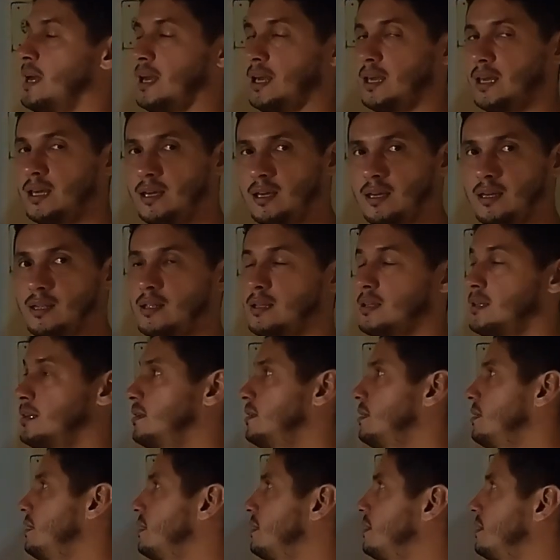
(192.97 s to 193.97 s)

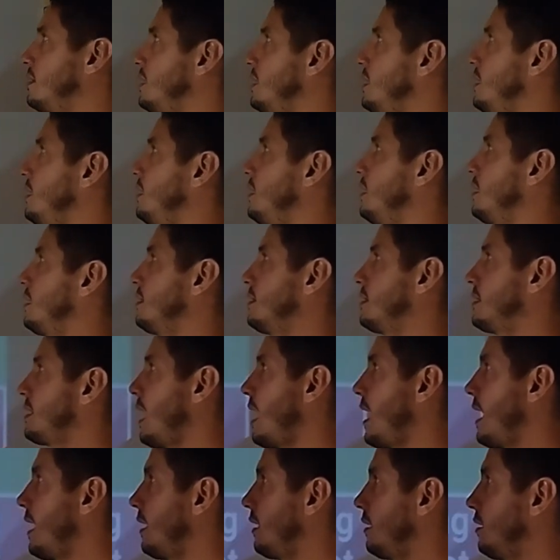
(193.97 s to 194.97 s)
In the
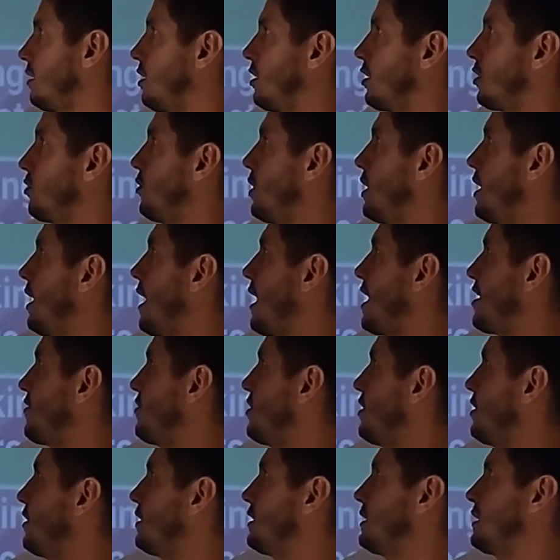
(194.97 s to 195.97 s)
dialogue we
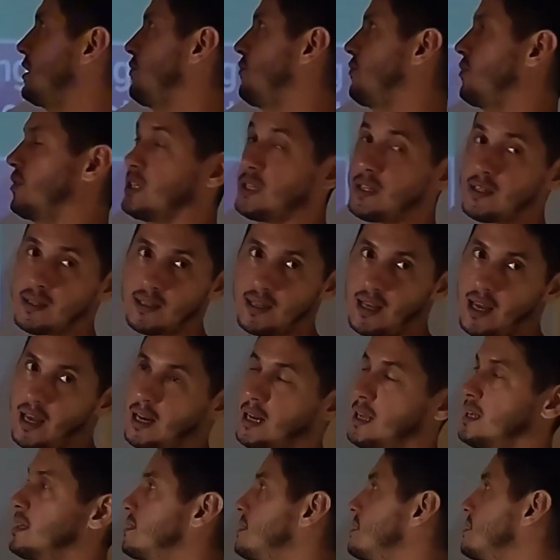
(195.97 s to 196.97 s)
have here in the first
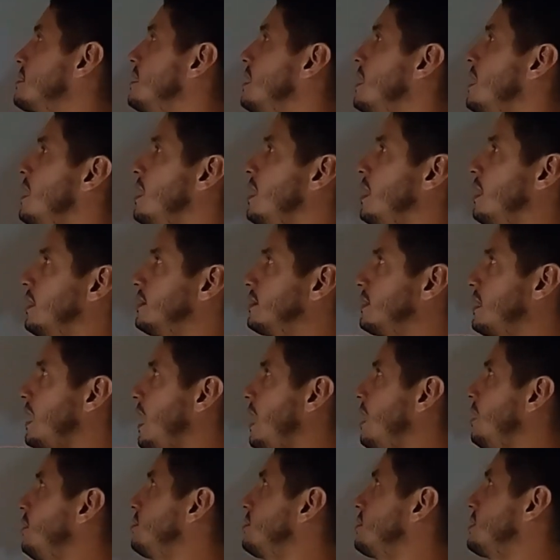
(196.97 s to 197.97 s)
sentence,
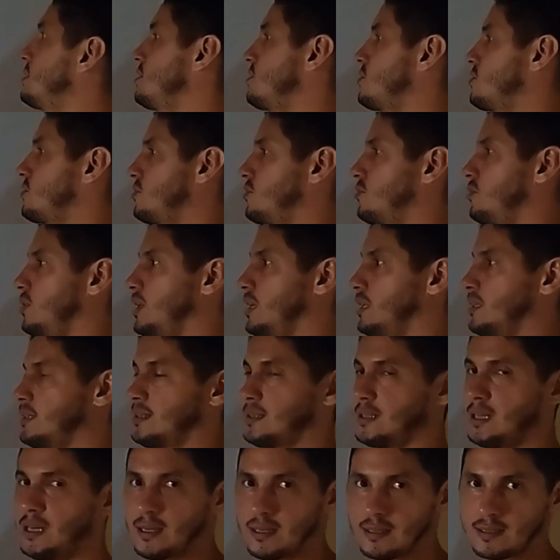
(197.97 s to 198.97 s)
down the street
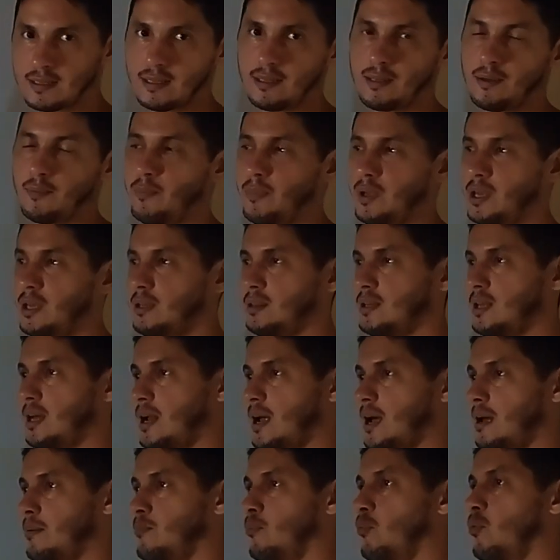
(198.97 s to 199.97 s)
doesn't mean
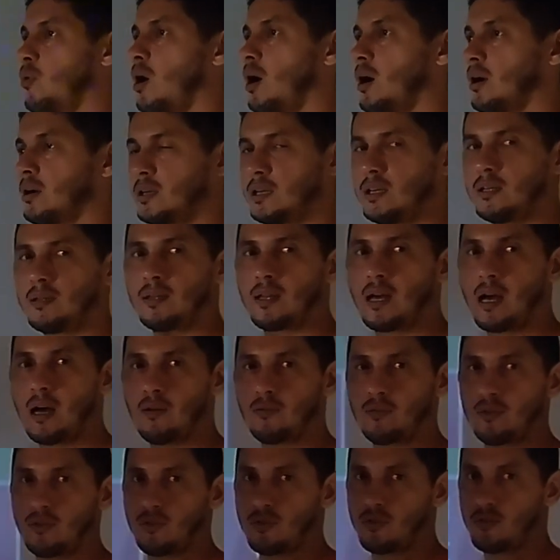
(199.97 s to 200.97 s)
that I'm walking
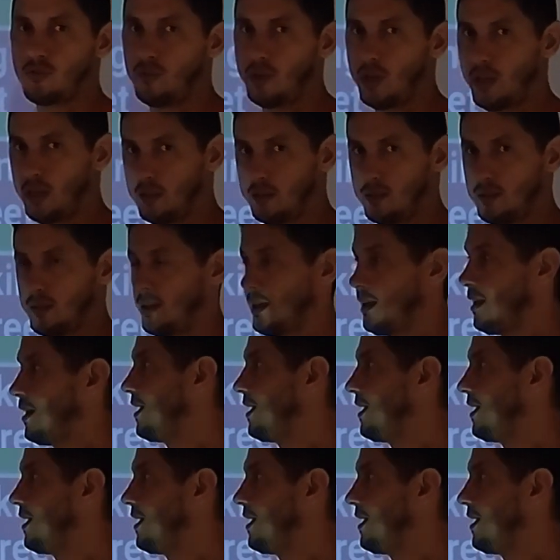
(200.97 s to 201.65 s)
down the street.